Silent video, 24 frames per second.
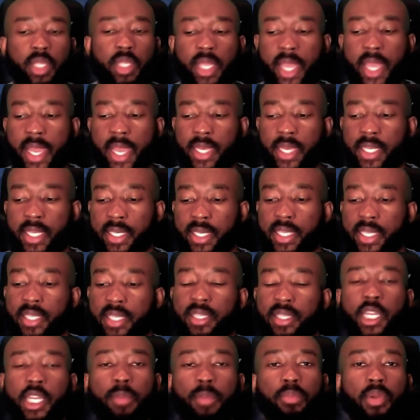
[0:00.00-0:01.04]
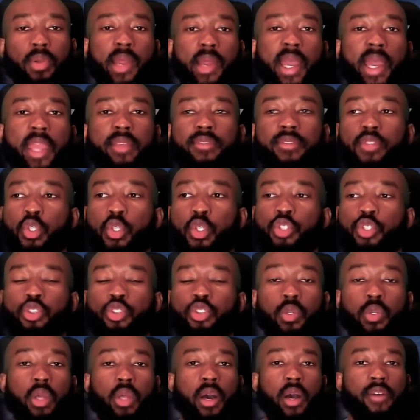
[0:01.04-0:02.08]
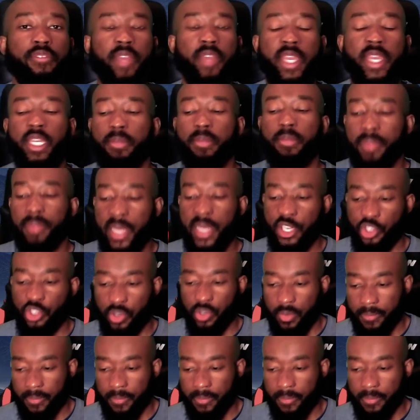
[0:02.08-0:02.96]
And he didn't deprive the soul of any pleasure.